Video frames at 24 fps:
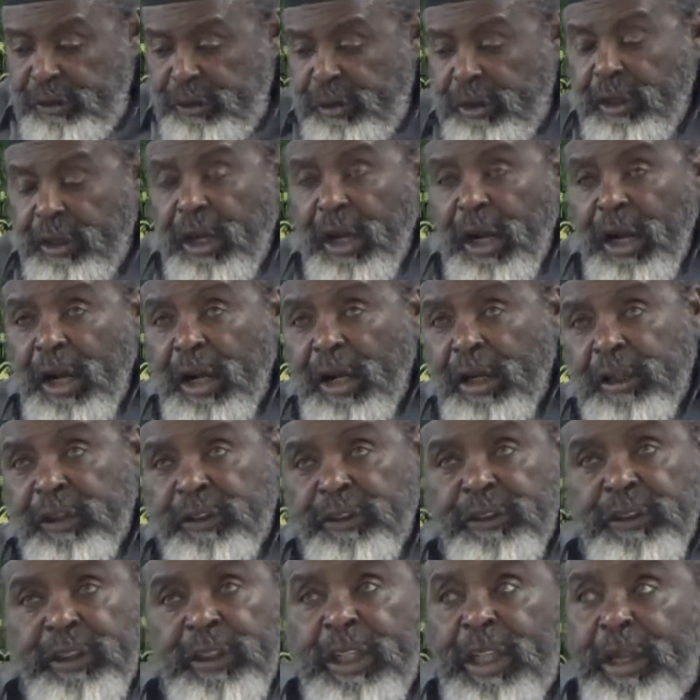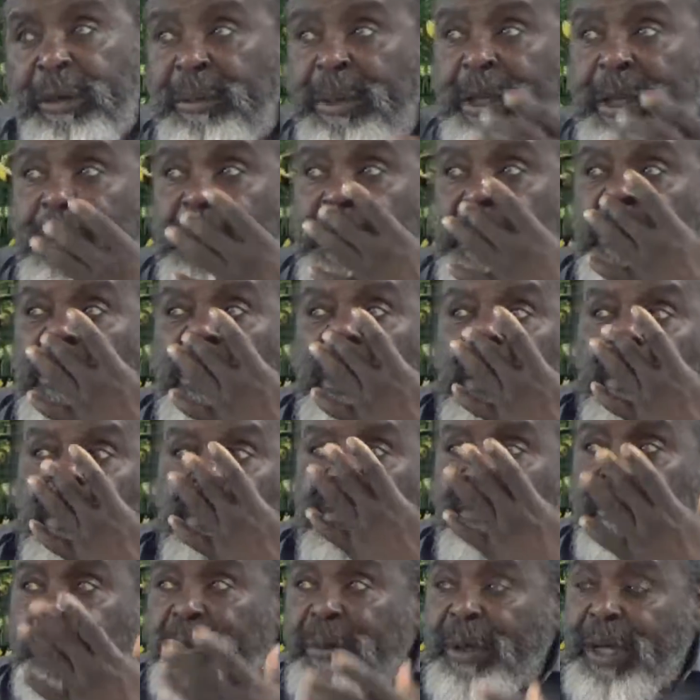cars and there may be
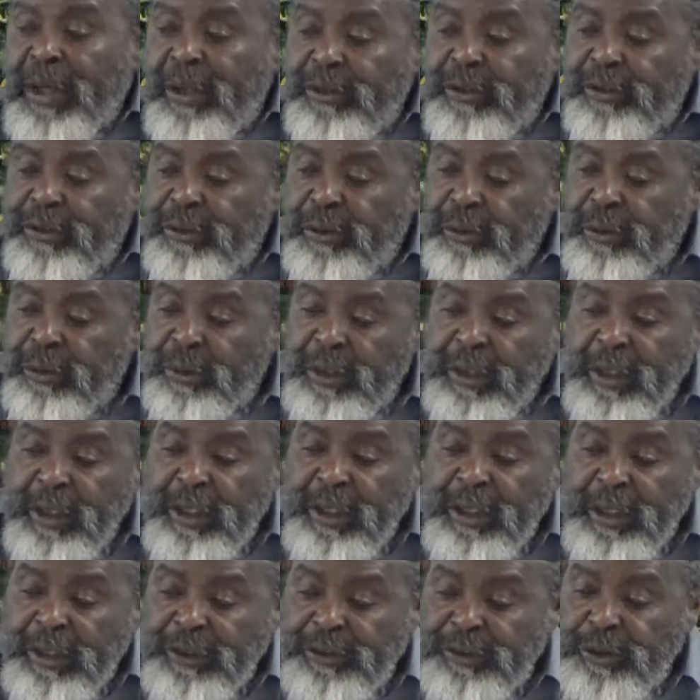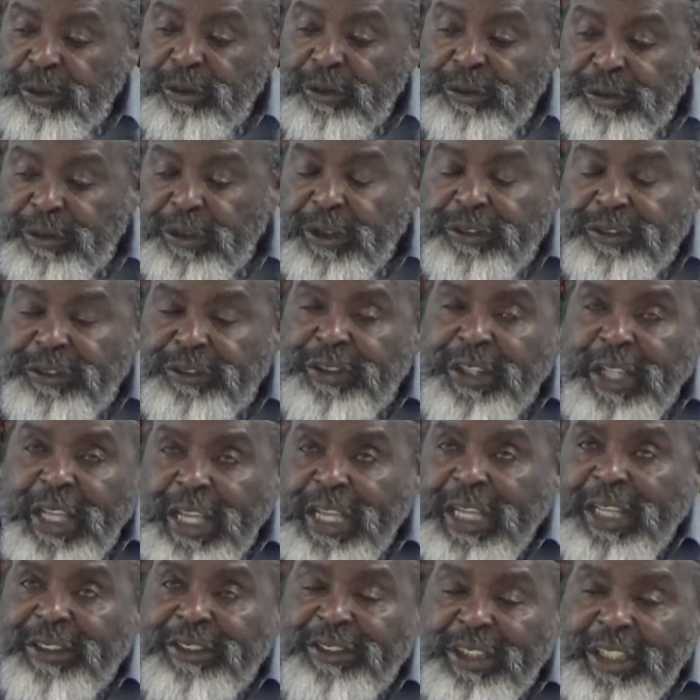weapons around, so there's no such
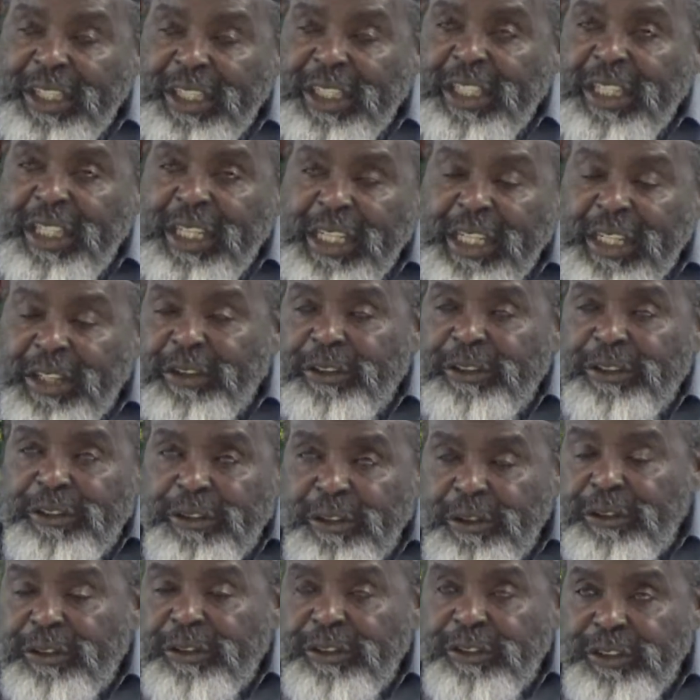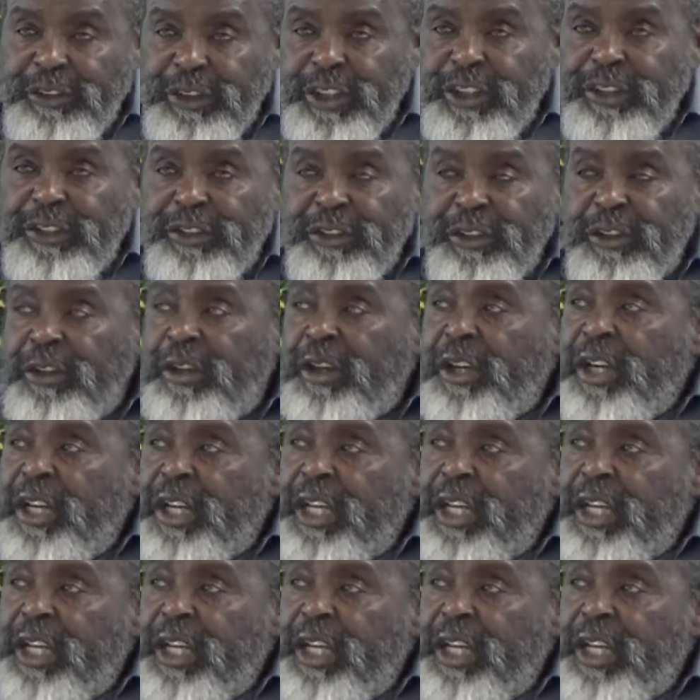thing as illegal search and seizure